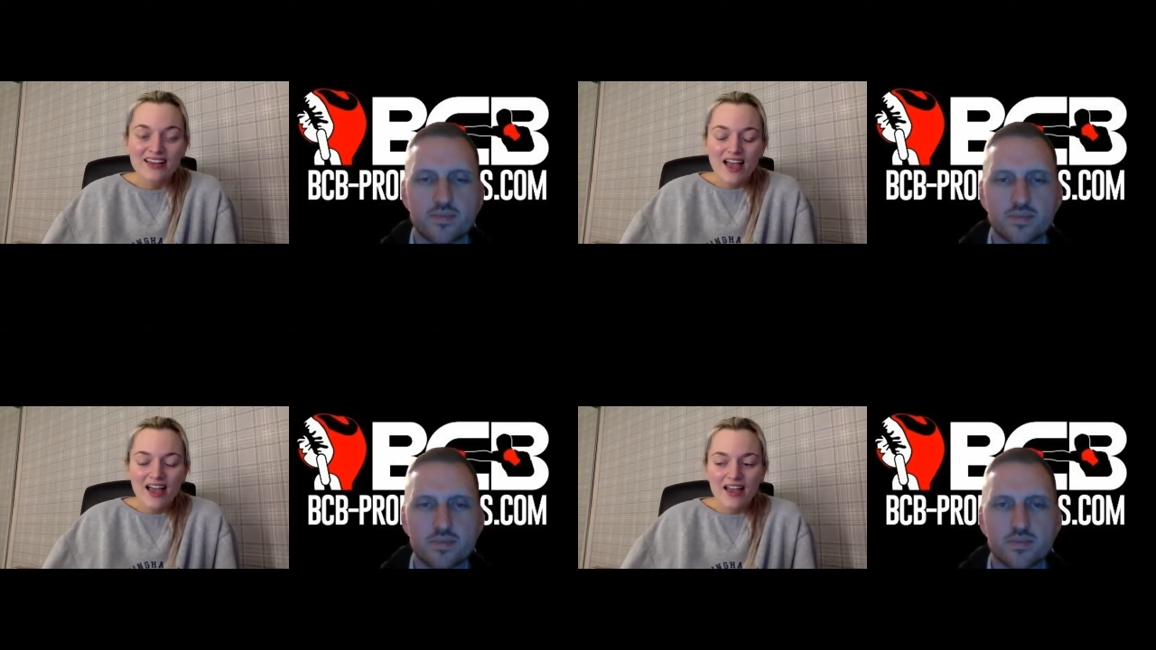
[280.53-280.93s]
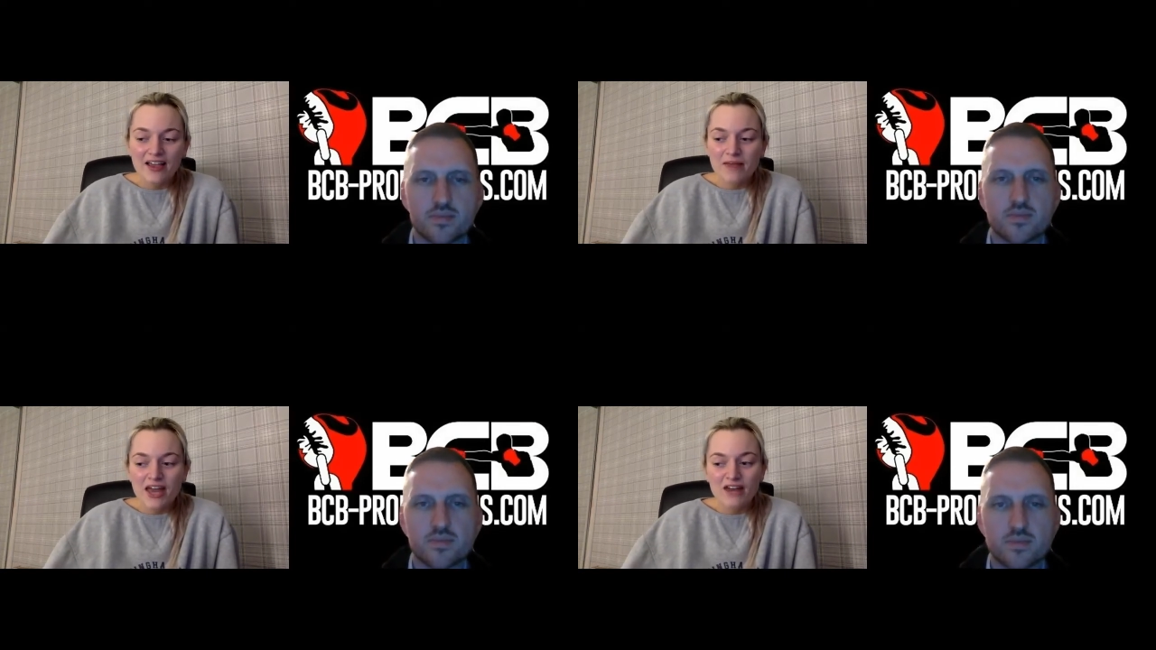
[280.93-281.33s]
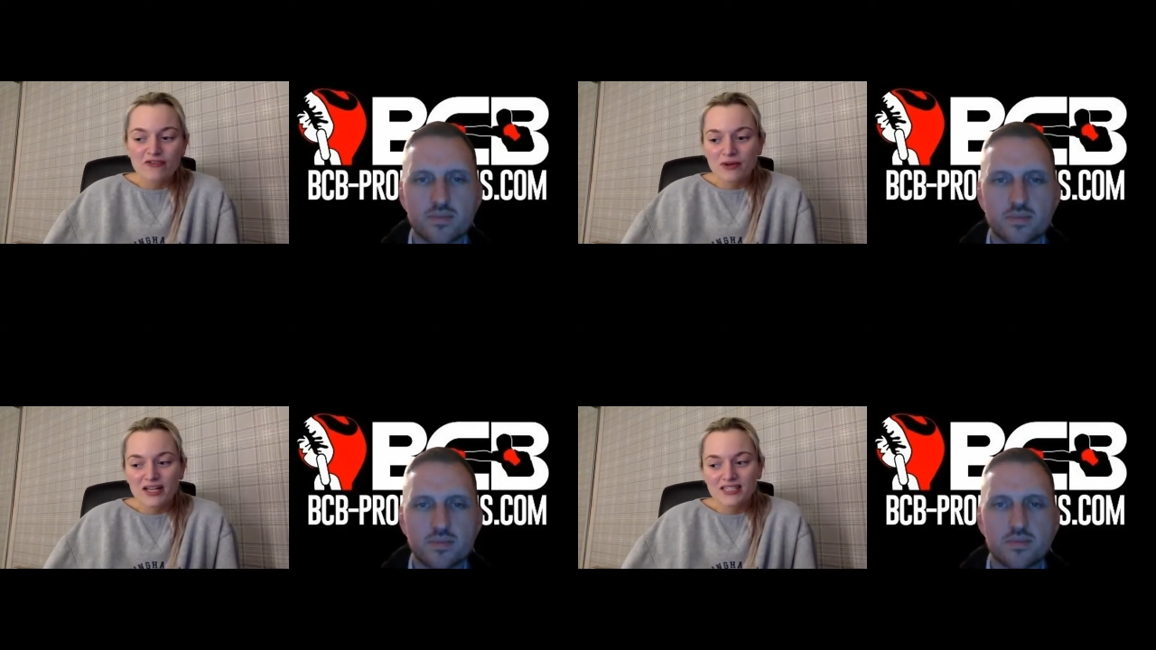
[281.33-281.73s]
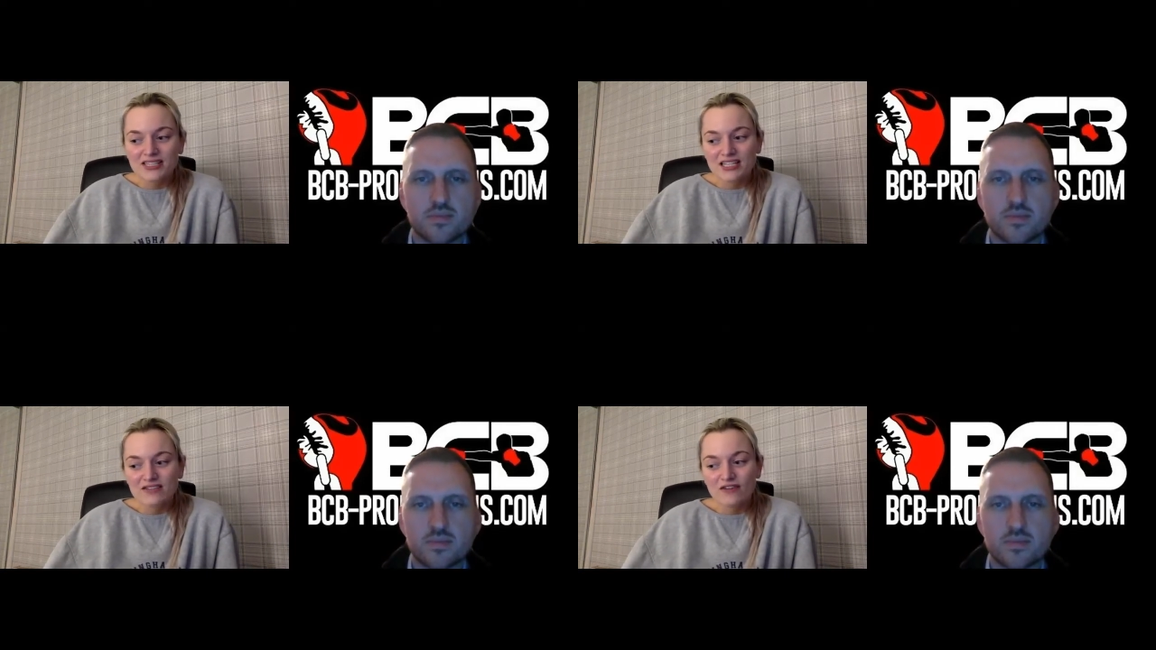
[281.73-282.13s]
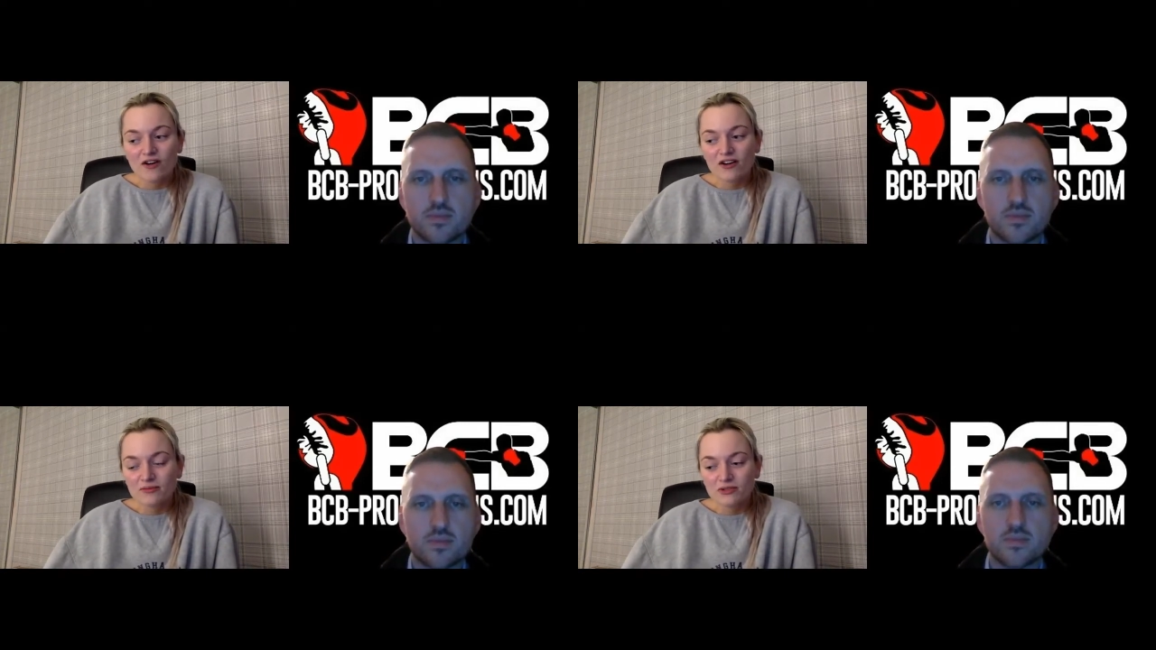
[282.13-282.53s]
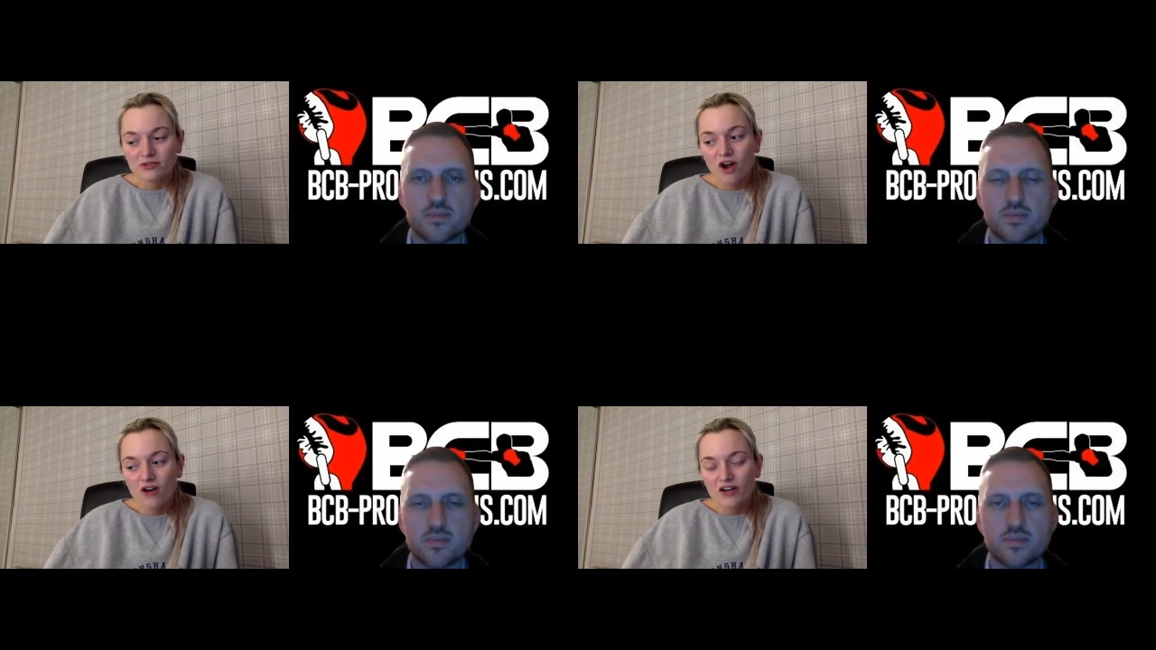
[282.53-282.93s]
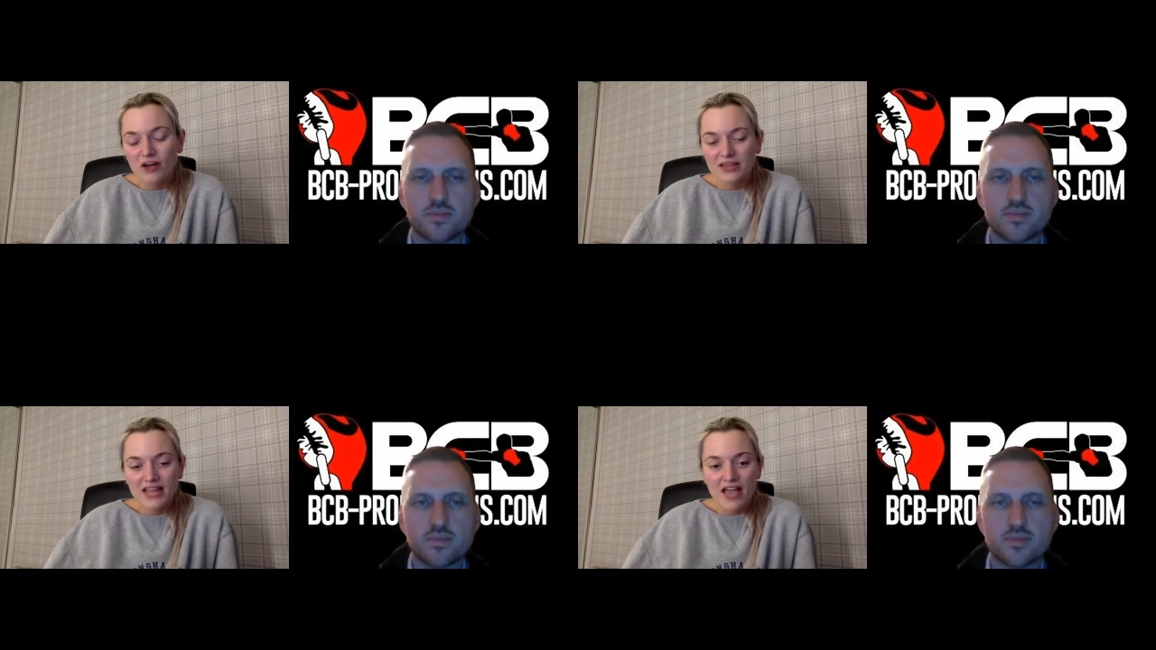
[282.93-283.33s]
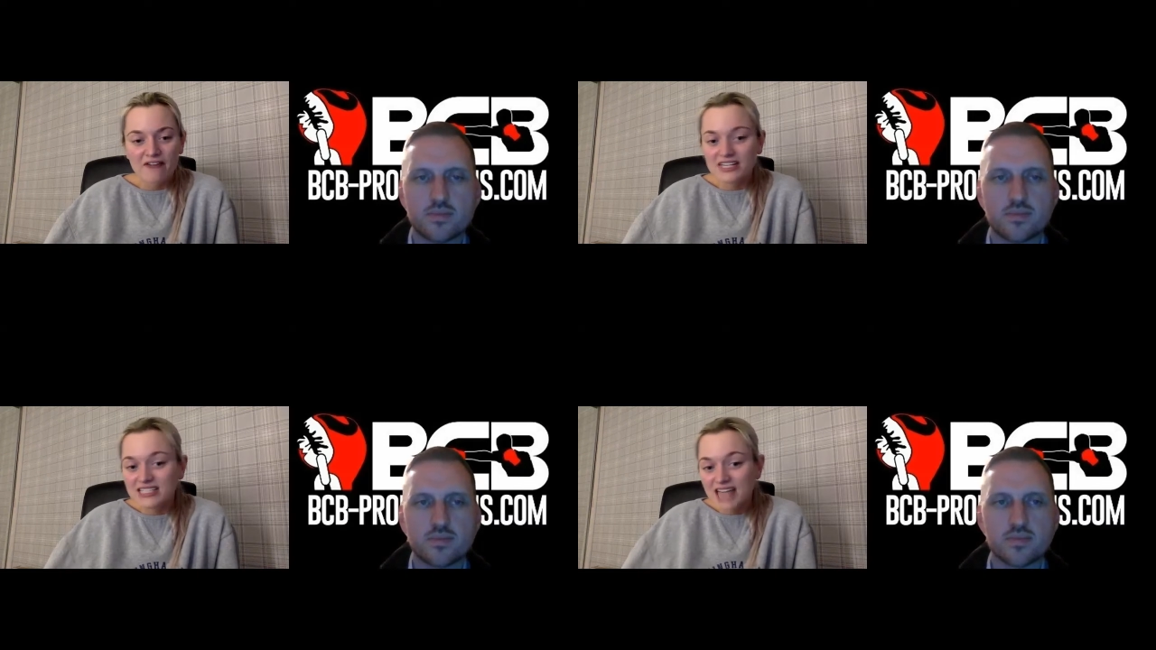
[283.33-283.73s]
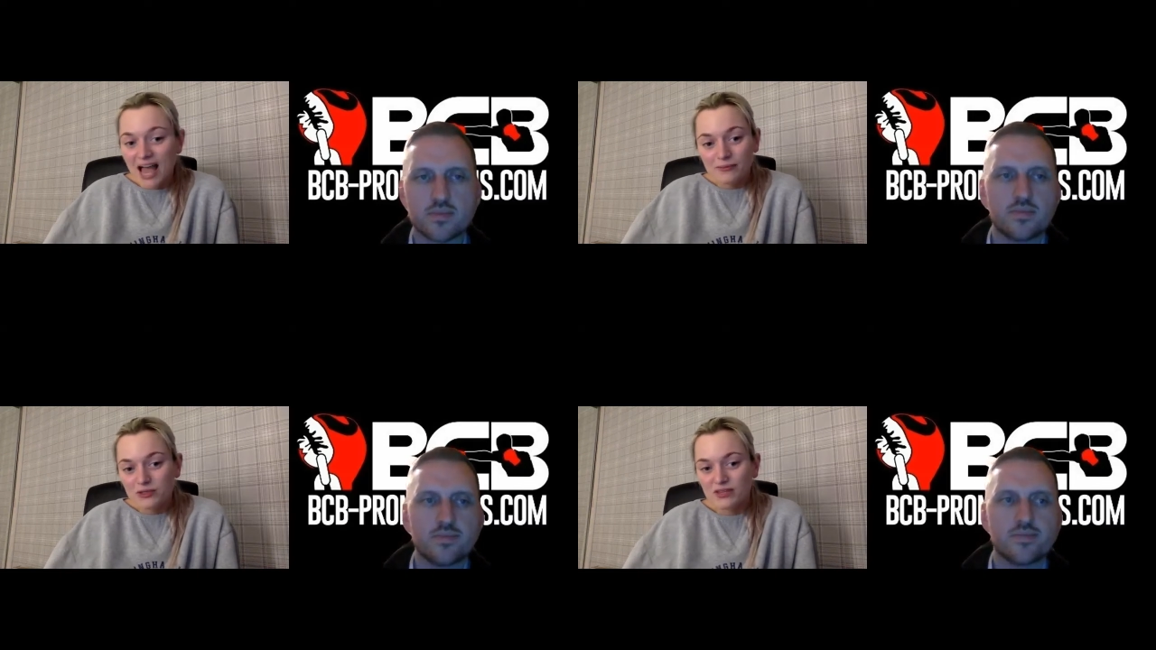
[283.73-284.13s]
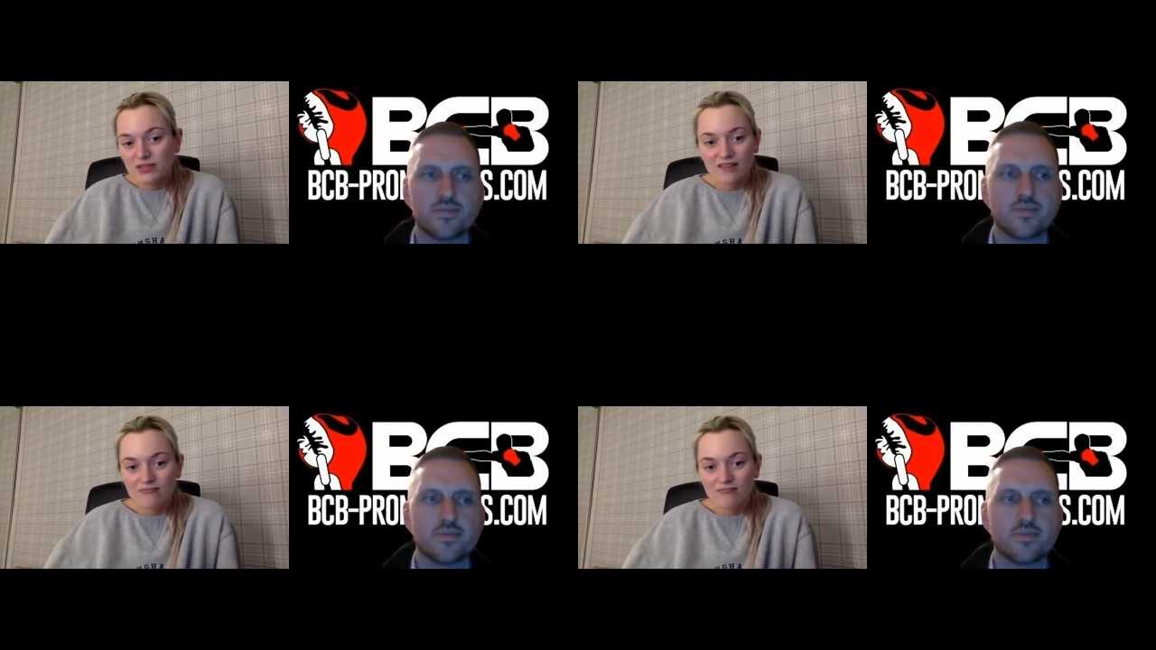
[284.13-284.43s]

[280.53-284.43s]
Speaker 1: Um, and I've always said if I can't go in there and adapt within